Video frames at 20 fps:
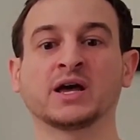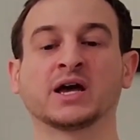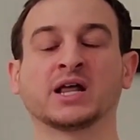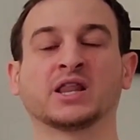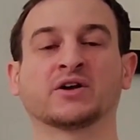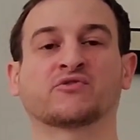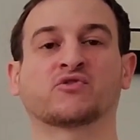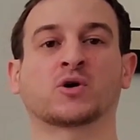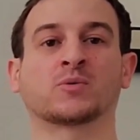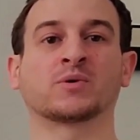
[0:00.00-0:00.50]

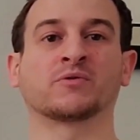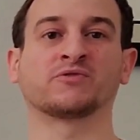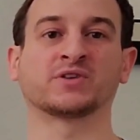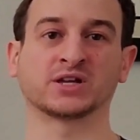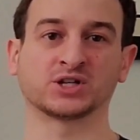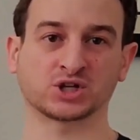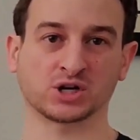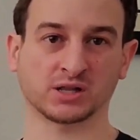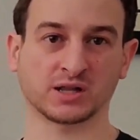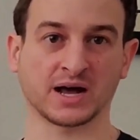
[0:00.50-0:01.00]
in the form of
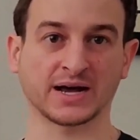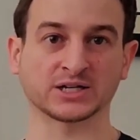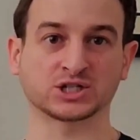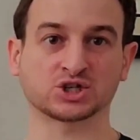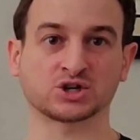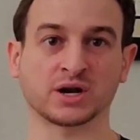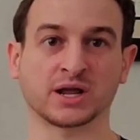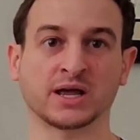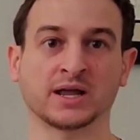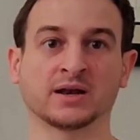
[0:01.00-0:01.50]
digital eye
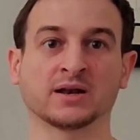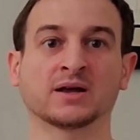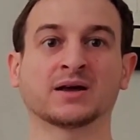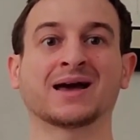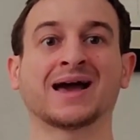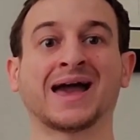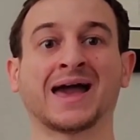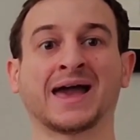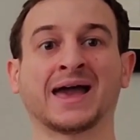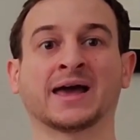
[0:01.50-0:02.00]
strain
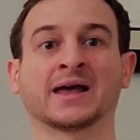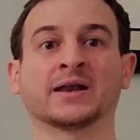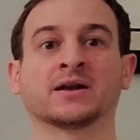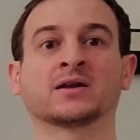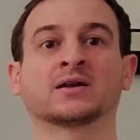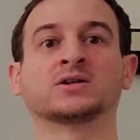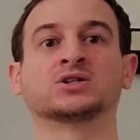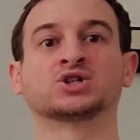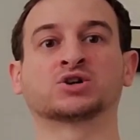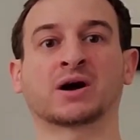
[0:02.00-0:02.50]

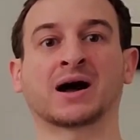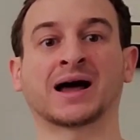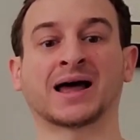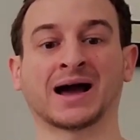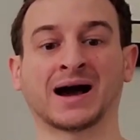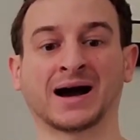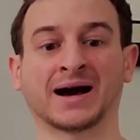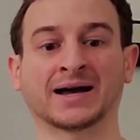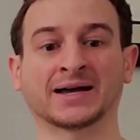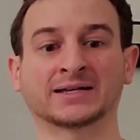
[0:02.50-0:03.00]
and
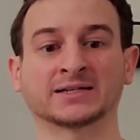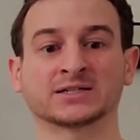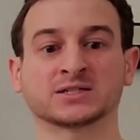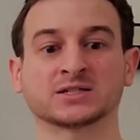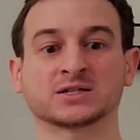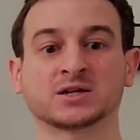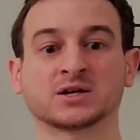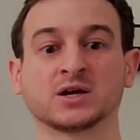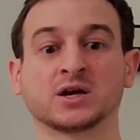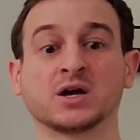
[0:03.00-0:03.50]
dry
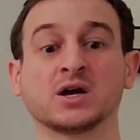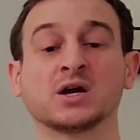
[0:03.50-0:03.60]
eyes.